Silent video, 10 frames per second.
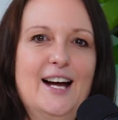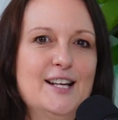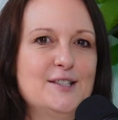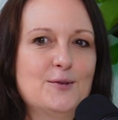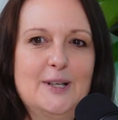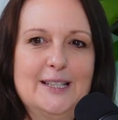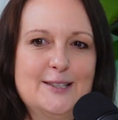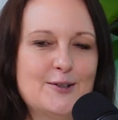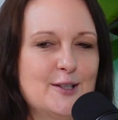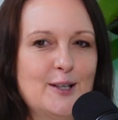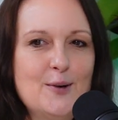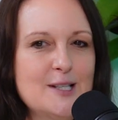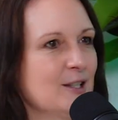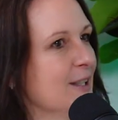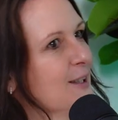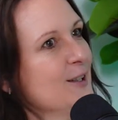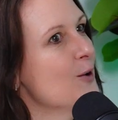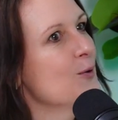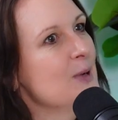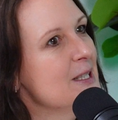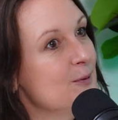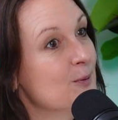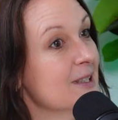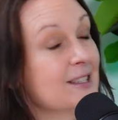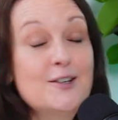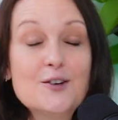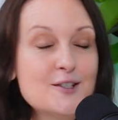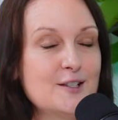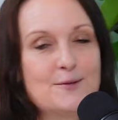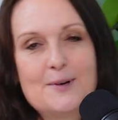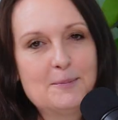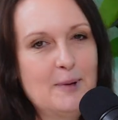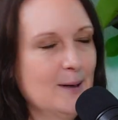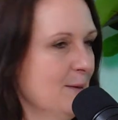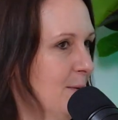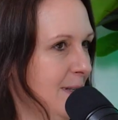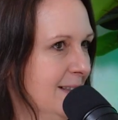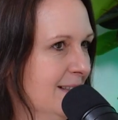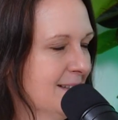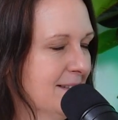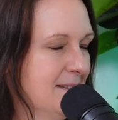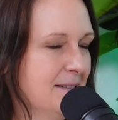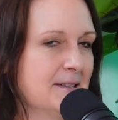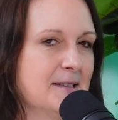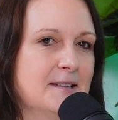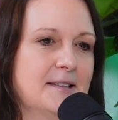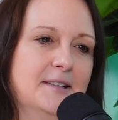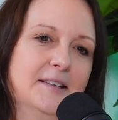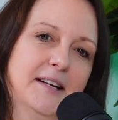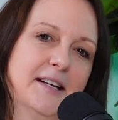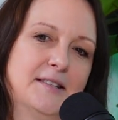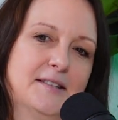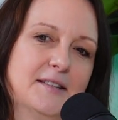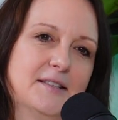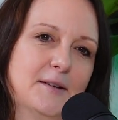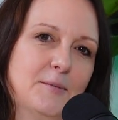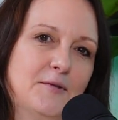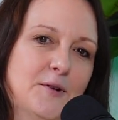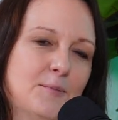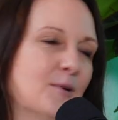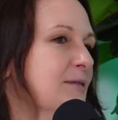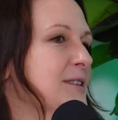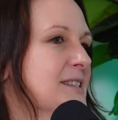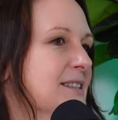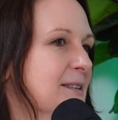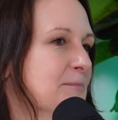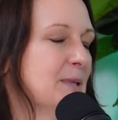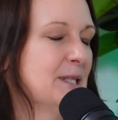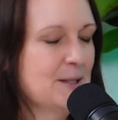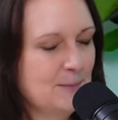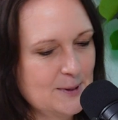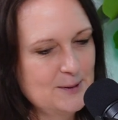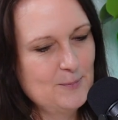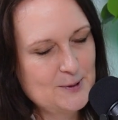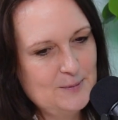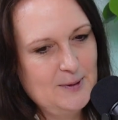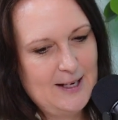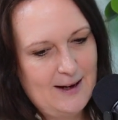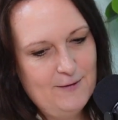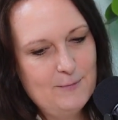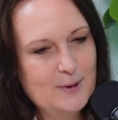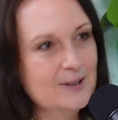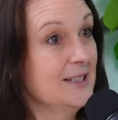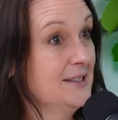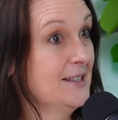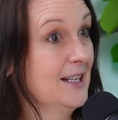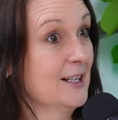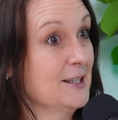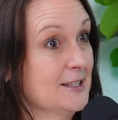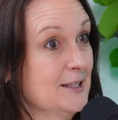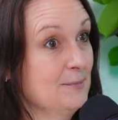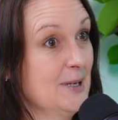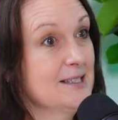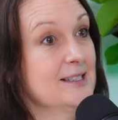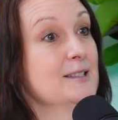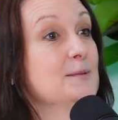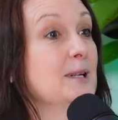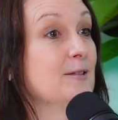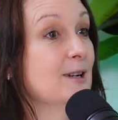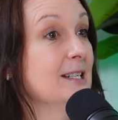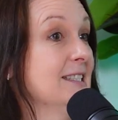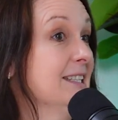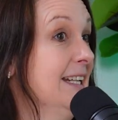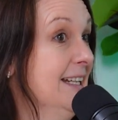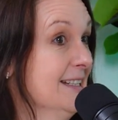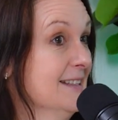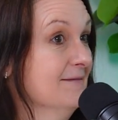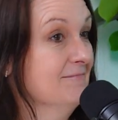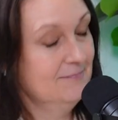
It's a really interesting question, a long-winded one, and not a direct pathway, as some of your previous participants possibly have. But it's an eclectic mix, and it's been great to hear,